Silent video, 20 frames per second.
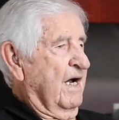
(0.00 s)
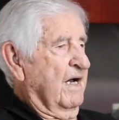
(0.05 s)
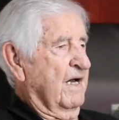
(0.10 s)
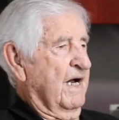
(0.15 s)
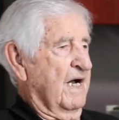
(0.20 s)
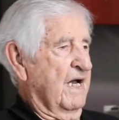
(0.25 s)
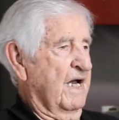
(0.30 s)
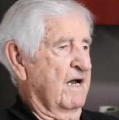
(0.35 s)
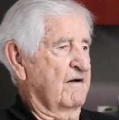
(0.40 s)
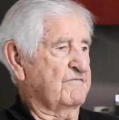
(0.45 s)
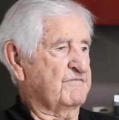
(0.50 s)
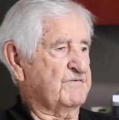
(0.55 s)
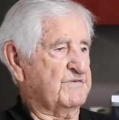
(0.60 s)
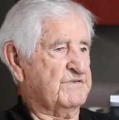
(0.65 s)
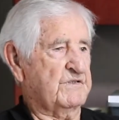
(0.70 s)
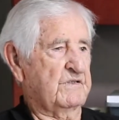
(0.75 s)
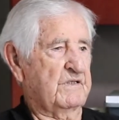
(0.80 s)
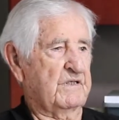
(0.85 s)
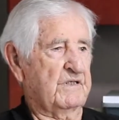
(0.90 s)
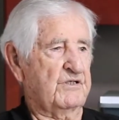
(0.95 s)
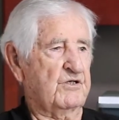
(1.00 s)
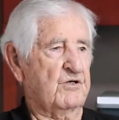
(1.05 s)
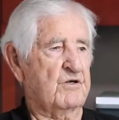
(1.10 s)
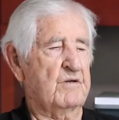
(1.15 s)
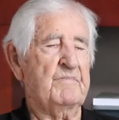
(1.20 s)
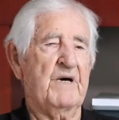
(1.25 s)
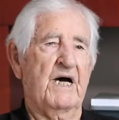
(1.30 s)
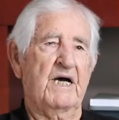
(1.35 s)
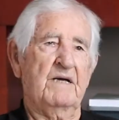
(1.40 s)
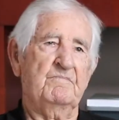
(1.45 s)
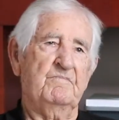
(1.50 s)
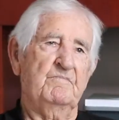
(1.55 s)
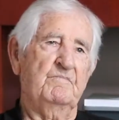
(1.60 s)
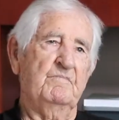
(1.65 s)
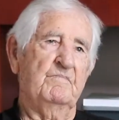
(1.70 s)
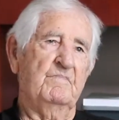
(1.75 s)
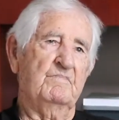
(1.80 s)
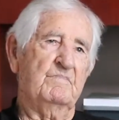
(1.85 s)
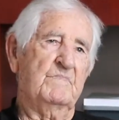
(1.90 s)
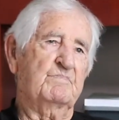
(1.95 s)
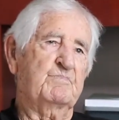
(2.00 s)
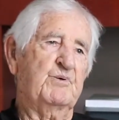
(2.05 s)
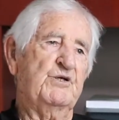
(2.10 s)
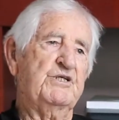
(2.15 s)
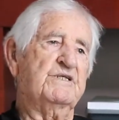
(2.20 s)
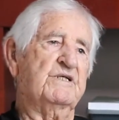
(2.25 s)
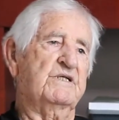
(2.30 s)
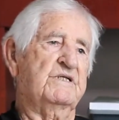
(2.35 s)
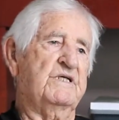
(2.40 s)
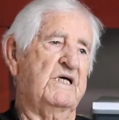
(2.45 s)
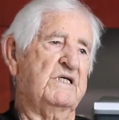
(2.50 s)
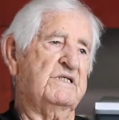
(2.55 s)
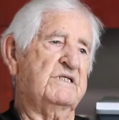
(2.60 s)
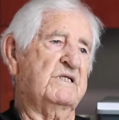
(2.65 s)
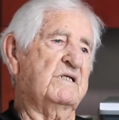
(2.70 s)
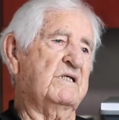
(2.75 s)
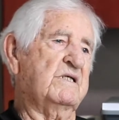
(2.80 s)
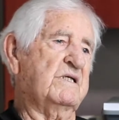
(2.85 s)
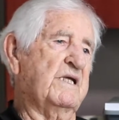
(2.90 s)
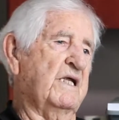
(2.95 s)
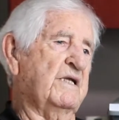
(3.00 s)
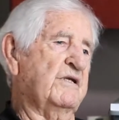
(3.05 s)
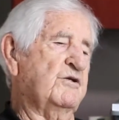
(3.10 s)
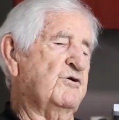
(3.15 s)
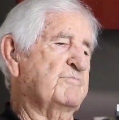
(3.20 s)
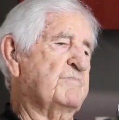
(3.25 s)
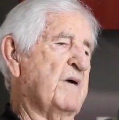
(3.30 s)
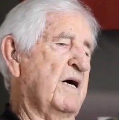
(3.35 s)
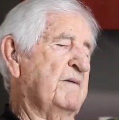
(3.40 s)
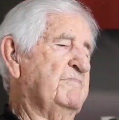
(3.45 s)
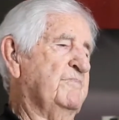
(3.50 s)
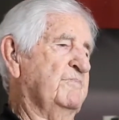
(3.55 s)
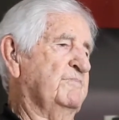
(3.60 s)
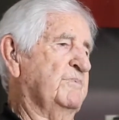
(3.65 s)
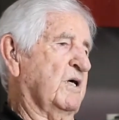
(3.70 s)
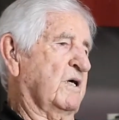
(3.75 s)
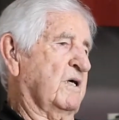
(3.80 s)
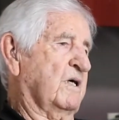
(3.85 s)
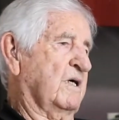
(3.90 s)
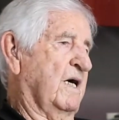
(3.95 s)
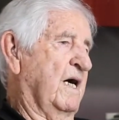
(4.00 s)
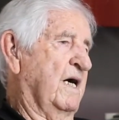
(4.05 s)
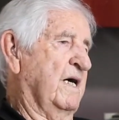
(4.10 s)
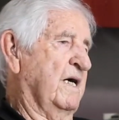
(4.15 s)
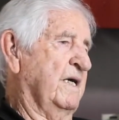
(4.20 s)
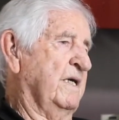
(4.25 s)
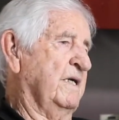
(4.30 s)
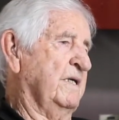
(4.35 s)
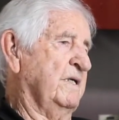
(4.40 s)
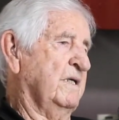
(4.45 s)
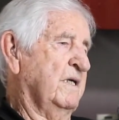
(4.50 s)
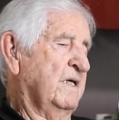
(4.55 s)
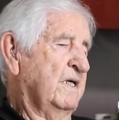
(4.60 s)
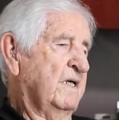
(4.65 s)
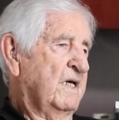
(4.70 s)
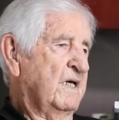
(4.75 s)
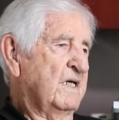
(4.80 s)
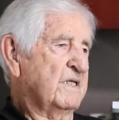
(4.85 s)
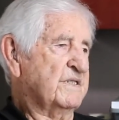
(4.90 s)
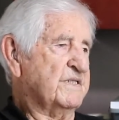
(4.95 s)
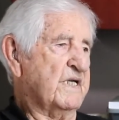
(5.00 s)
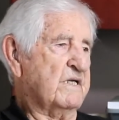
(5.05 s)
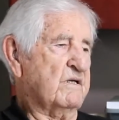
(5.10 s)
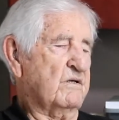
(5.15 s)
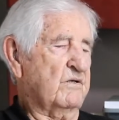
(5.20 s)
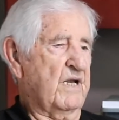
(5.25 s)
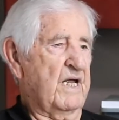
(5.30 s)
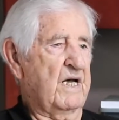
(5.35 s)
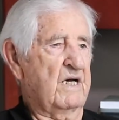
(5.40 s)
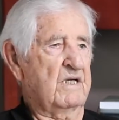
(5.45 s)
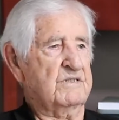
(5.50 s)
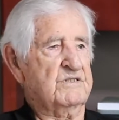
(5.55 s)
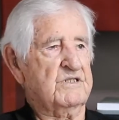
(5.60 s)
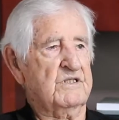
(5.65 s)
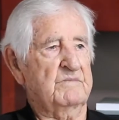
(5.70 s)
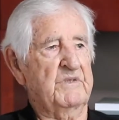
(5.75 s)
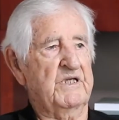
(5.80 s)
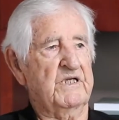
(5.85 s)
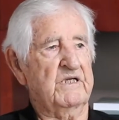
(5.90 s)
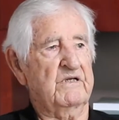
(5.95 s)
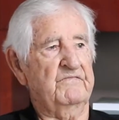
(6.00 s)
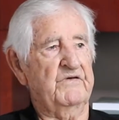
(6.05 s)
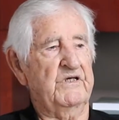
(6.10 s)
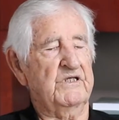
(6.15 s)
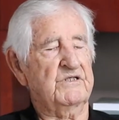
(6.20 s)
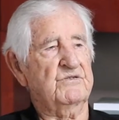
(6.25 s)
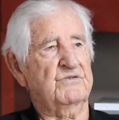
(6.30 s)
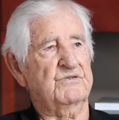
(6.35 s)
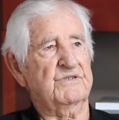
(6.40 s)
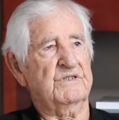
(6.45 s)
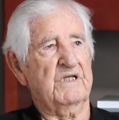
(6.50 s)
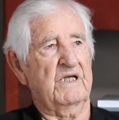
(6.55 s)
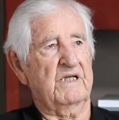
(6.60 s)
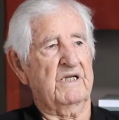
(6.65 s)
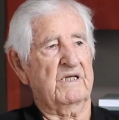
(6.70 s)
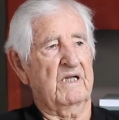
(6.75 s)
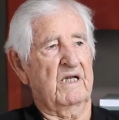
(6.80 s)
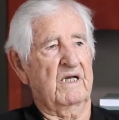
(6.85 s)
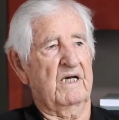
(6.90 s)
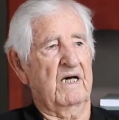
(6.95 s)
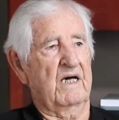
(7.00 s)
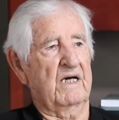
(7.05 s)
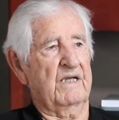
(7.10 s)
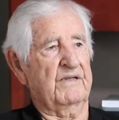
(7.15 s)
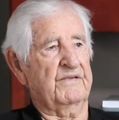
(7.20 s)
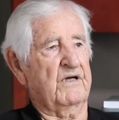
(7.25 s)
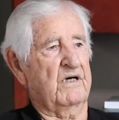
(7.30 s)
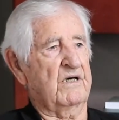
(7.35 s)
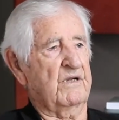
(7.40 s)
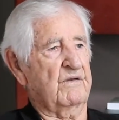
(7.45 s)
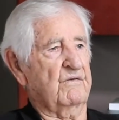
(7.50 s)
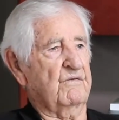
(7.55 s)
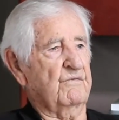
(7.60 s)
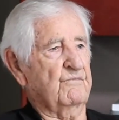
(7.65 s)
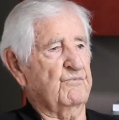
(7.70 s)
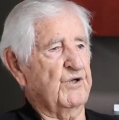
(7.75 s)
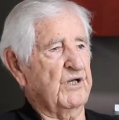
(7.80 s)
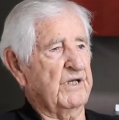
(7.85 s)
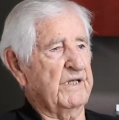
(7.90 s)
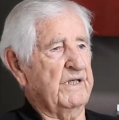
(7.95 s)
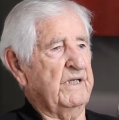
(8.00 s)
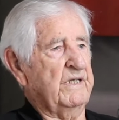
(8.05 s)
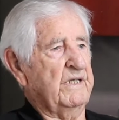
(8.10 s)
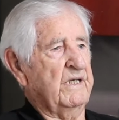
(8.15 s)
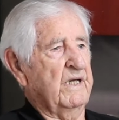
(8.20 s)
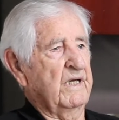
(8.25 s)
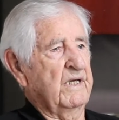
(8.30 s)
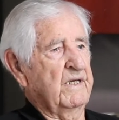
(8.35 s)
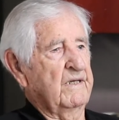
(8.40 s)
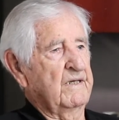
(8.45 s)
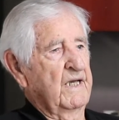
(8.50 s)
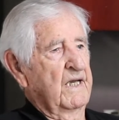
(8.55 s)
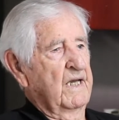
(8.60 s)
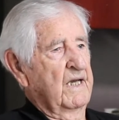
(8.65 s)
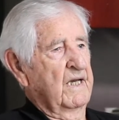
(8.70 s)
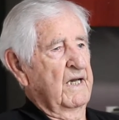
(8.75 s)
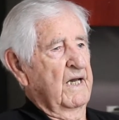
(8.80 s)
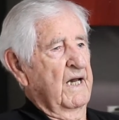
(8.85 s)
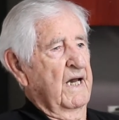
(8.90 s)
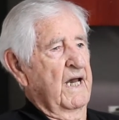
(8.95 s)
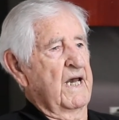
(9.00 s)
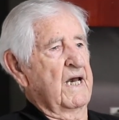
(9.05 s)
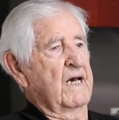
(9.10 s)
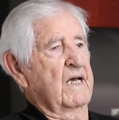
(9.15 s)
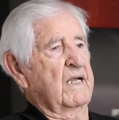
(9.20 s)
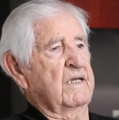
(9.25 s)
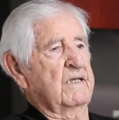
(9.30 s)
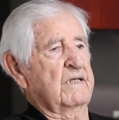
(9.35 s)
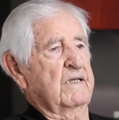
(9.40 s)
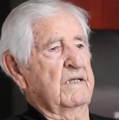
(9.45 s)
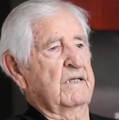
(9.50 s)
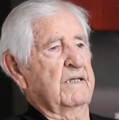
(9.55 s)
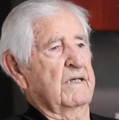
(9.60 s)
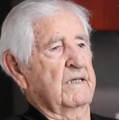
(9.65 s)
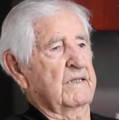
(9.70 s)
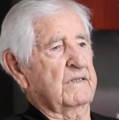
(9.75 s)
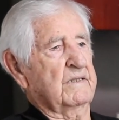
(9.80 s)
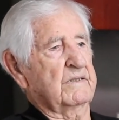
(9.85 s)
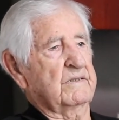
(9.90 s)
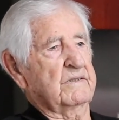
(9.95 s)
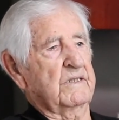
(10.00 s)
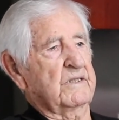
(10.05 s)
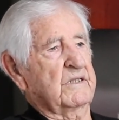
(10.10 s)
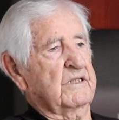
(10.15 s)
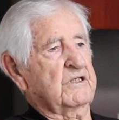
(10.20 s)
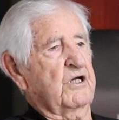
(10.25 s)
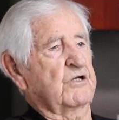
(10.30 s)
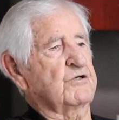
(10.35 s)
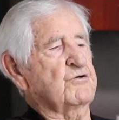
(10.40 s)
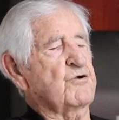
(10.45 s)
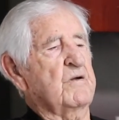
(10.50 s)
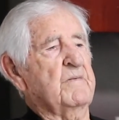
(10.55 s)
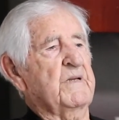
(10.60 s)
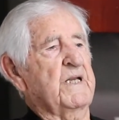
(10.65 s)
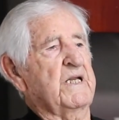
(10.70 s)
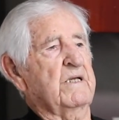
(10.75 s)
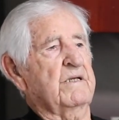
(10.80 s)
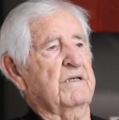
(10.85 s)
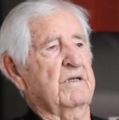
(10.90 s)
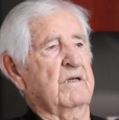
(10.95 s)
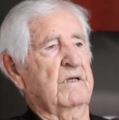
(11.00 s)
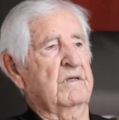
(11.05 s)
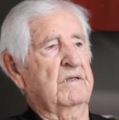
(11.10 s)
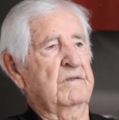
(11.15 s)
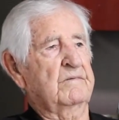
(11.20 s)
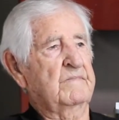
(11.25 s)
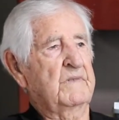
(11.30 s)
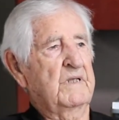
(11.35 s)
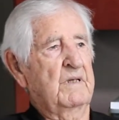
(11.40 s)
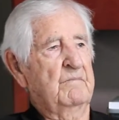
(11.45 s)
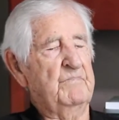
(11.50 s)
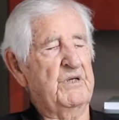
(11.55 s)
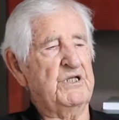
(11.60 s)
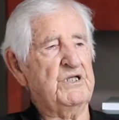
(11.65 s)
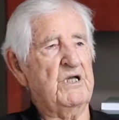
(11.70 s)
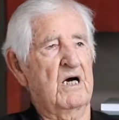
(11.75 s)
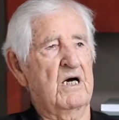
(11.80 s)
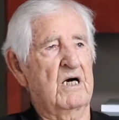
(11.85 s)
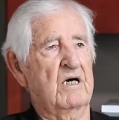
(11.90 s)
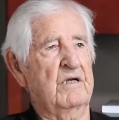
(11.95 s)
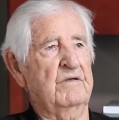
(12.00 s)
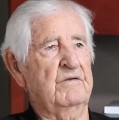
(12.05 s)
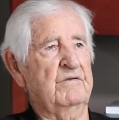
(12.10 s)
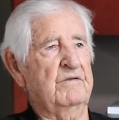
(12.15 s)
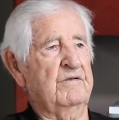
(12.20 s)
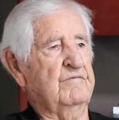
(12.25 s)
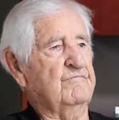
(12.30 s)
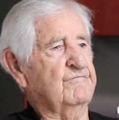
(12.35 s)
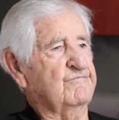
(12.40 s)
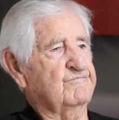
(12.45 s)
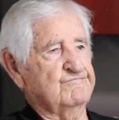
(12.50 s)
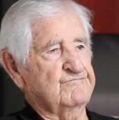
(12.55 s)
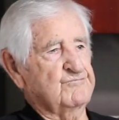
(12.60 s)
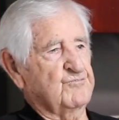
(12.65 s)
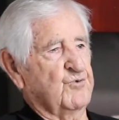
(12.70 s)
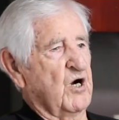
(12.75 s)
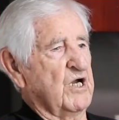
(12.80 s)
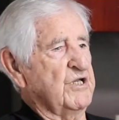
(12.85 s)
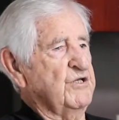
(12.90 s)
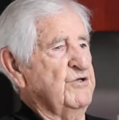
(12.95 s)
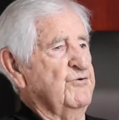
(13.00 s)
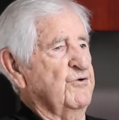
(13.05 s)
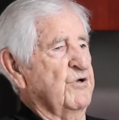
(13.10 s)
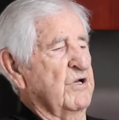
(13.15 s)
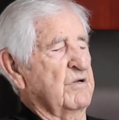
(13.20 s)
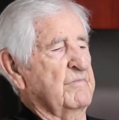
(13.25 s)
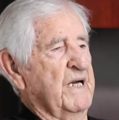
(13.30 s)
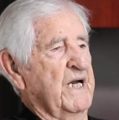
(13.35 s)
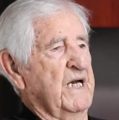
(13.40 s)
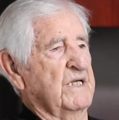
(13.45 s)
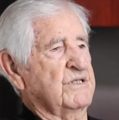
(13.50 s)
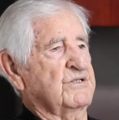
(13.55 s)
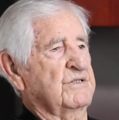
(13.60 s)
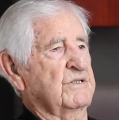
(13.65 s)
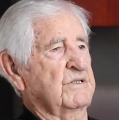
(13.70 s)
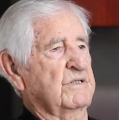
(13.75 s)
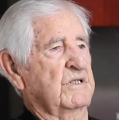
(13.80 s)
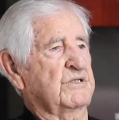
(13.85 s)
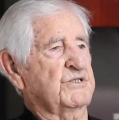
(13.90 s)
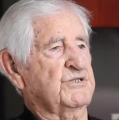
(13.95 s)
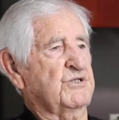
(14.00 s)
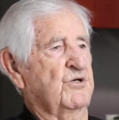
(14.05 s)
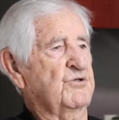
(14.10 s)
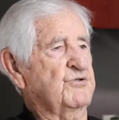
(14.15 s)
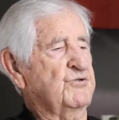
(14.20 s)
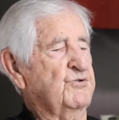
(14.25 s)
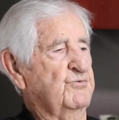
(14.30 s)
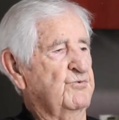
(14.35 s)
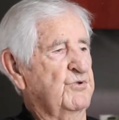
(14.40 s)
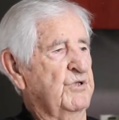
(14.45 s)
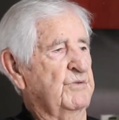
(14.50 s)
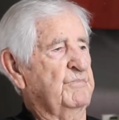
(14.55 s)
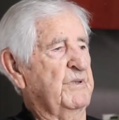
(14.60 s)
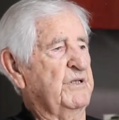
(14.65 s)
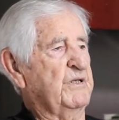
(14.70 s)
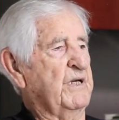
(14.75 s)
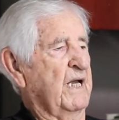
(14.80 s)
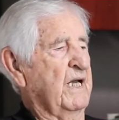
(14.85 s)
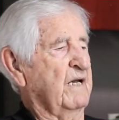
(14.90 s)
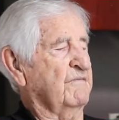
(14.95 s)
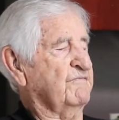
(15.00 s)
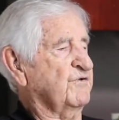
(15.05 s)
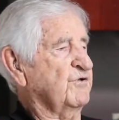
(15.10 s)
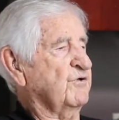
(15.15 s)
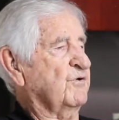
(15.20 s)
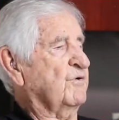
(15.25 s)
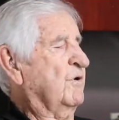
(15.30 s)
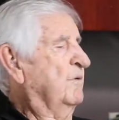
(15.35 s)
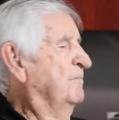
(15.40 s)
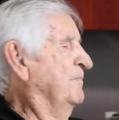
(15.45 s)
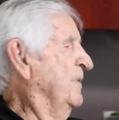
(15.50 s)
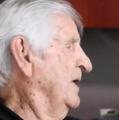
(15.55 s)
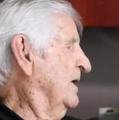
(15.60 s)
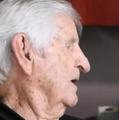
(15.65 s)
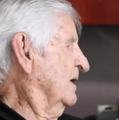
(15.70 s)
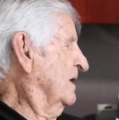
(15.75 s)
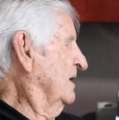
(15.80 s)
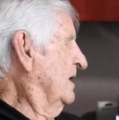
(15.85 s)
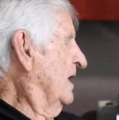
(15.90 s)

I have, during my presentations and during my book, I singled out some individuals that I thought really had contributed beyond what you would imagine a soldier would have to commit.